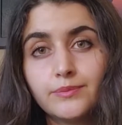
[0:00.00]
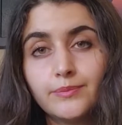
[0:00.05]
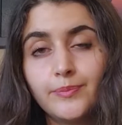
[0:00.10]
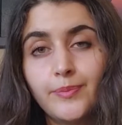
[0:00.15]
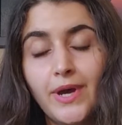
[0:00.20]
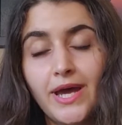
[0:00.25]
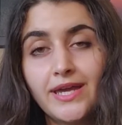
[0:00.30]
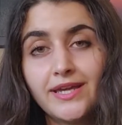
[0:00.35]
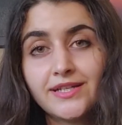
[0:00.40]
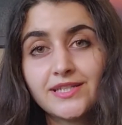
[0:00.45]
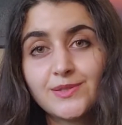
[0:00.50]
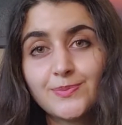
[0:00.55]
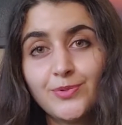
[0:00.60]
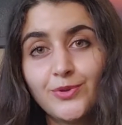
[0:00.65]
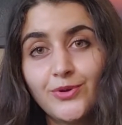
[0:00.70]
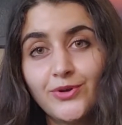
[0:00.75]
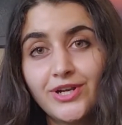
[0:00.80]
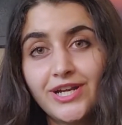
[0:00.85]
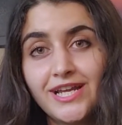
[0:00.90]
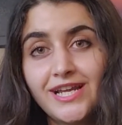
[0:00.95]
By
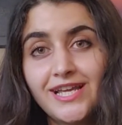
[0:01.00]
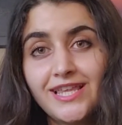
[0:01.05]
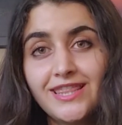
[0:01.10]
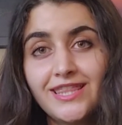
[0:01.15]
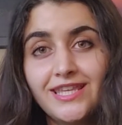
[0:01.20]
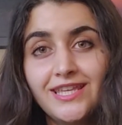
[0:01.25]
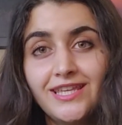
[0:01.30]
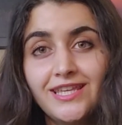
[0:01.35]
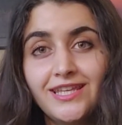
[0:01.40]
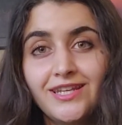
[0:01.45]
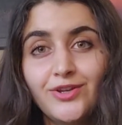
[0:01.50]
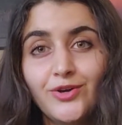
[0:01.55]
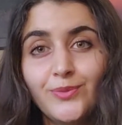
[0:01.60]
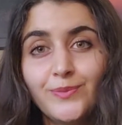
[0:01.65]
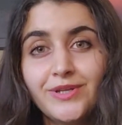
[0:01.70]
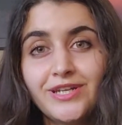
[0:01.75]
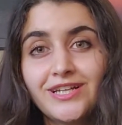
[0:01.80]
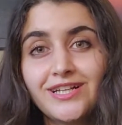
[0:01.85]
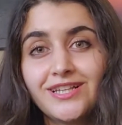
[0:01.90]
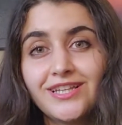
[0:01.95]
exploring the
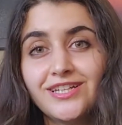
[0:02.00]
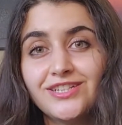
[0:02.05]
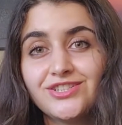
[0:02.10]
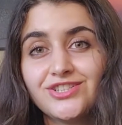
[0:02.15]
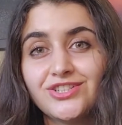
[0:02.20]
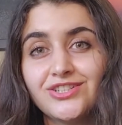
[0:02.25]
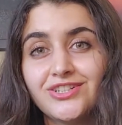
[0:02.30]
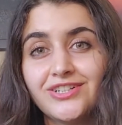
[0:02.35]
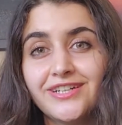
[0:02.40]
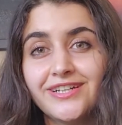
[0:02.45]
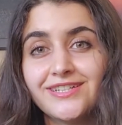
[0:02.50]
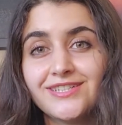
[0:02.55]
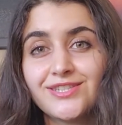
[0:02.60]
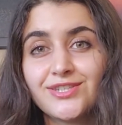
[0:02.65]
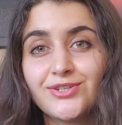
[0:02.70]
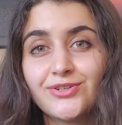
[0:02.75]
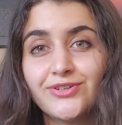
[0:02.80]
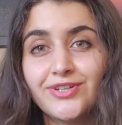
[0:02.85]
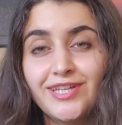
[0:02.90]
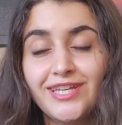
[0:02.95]
nomenclature,
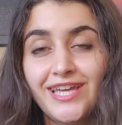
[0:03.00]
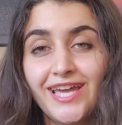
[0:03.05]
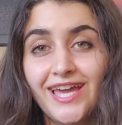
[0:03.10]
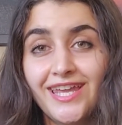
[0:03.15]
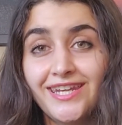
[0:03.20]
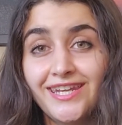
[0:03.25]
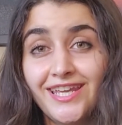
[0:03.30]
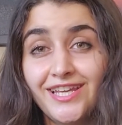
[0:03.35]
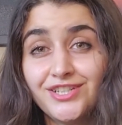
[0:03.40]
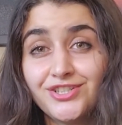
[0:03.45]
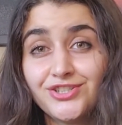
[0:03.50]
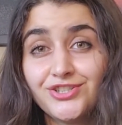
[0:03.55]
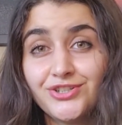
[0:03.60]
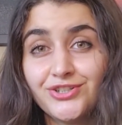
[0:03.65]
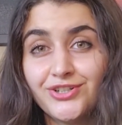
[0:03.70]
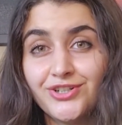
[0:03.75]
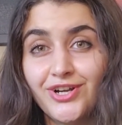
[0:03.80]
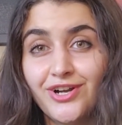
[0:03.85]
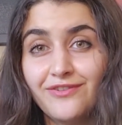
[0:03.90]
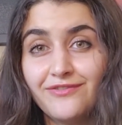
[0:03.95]
history, and
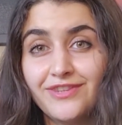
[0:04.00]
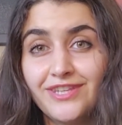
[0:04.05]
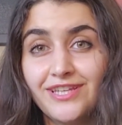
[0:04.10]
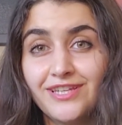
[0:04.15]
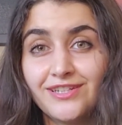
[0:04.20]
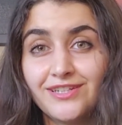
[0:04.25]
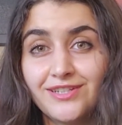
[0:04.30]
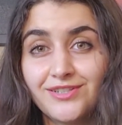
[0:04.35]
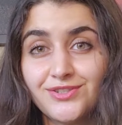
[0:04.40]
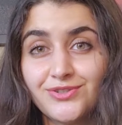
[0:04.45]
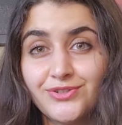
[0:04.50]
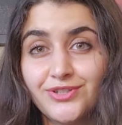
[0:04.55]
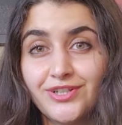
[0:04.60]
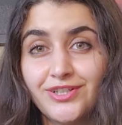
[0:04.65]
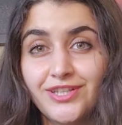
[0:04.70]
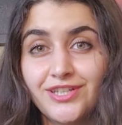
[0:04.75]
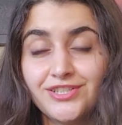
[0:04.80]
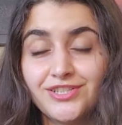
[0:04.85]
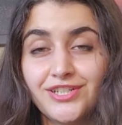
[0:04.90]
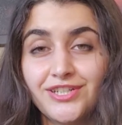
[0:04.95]
nature of the industrial
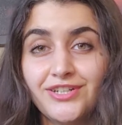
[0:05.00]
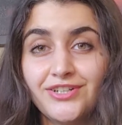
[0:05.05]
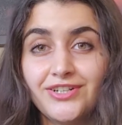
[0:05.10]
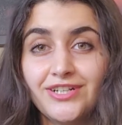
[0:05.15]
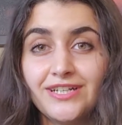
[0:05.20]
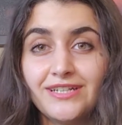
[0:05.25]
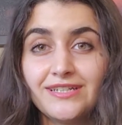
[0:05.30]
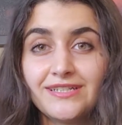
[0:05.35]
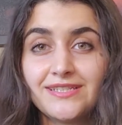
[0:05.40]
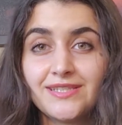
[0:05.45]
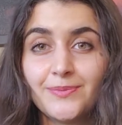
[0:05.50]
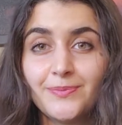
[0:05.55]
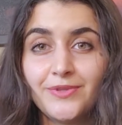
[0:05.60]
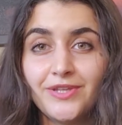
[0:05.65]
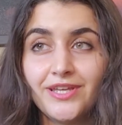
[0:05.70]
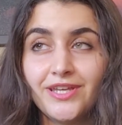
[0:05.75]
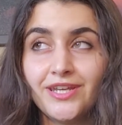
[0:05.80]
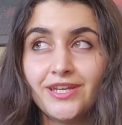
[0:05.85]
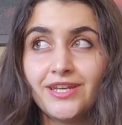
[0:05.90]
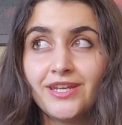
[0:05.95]
engineering
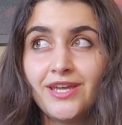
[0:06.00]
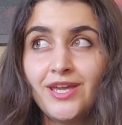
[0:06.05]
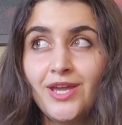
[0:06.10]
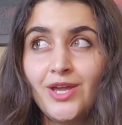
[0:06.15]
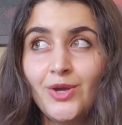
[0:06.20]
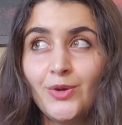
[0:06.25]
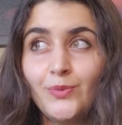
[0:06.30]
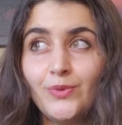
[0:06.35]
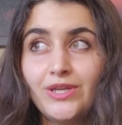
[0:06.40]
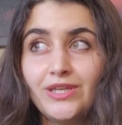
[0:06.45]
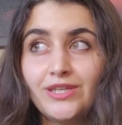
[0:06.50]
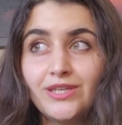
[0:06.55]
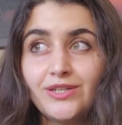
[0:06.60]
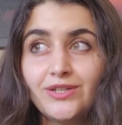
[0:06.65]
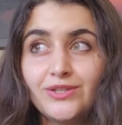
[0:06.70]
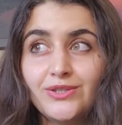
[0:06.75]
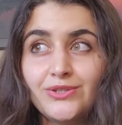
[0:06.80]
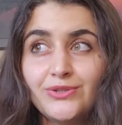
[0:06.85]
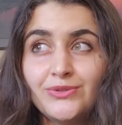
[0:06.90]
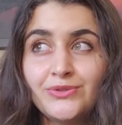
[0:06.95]
discipline, we
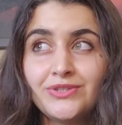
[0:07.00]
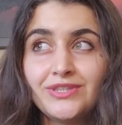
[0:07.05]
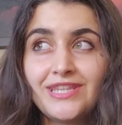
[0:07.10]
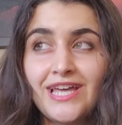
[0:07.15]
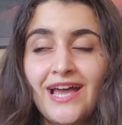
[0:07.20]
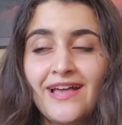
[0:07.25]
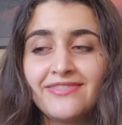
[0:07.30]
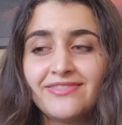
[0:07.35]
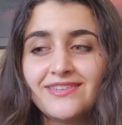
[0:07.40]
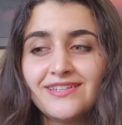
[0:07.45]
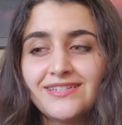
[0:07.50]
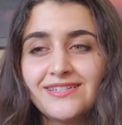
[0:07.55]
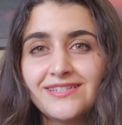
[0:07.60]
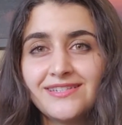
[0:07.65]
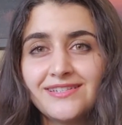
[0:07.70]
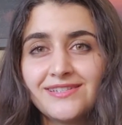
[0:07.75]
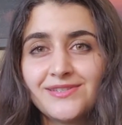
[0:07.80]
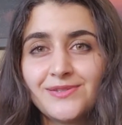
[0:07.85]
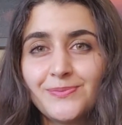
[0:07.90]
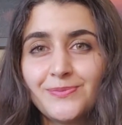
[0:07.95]
conclude that this
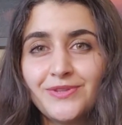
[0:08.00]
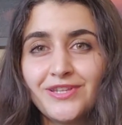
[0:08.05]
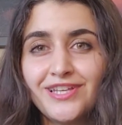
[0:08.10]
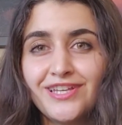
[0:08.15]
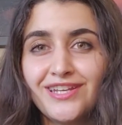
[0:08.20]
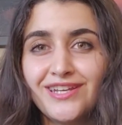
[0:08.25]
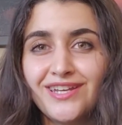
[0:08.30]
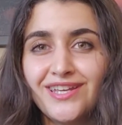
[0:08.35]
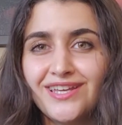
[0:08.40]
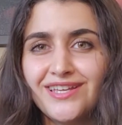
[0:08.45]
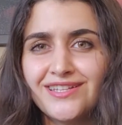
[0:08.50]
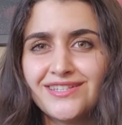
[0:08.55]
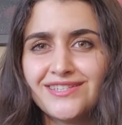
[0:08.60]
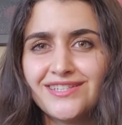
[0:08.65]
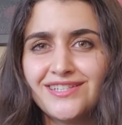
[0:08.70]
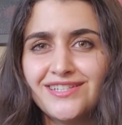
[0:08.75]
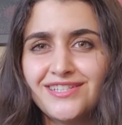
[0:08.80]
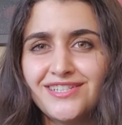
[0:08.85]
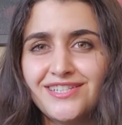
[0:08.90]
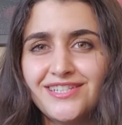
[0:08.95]
discipline is
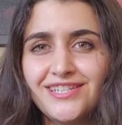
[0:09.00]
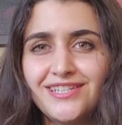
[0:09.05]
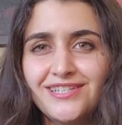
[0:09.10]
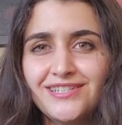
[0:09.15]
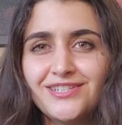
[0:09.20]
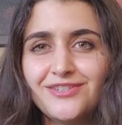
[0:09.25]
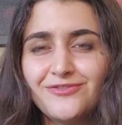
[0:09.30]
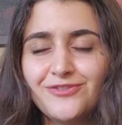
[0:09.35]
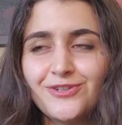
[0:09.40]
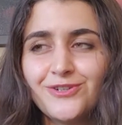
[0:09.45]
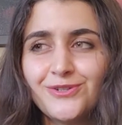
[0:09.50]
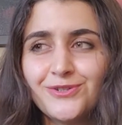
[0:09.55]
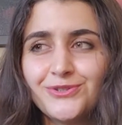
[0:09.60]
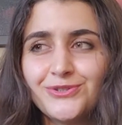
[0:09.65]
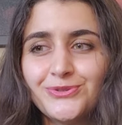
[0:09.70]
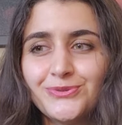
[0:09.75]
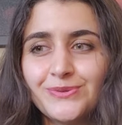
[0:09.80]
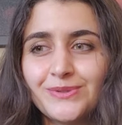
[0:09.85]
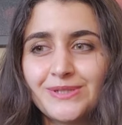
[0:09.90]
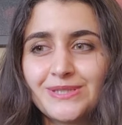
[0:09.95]
indeed difficult
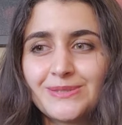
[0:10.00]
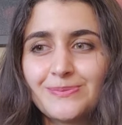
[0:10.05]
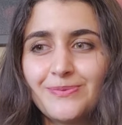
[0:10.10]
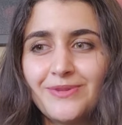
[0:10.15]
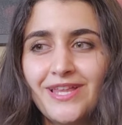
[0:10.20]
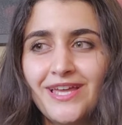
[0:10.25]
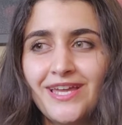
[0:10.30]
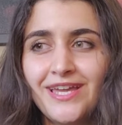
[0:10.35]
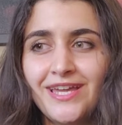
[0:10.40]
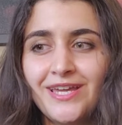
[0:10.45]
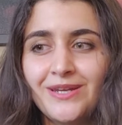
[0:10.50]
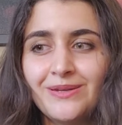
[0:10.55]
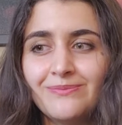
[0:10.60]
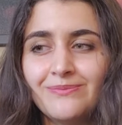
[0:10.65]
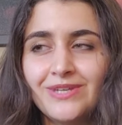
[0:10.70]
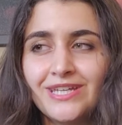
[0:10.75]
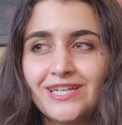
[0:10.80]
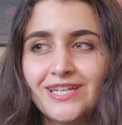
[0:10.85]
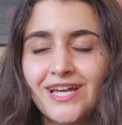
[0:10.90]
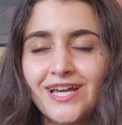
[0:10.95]
to explain
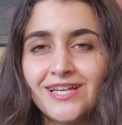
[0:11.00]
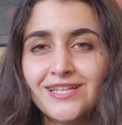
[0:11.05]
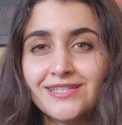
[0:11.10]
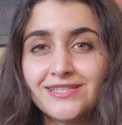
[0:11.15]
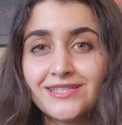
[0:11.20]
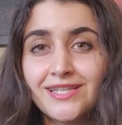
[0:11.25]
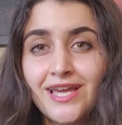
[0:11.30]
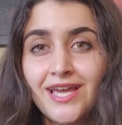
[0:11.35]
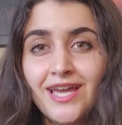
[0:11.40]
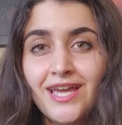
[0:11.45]
because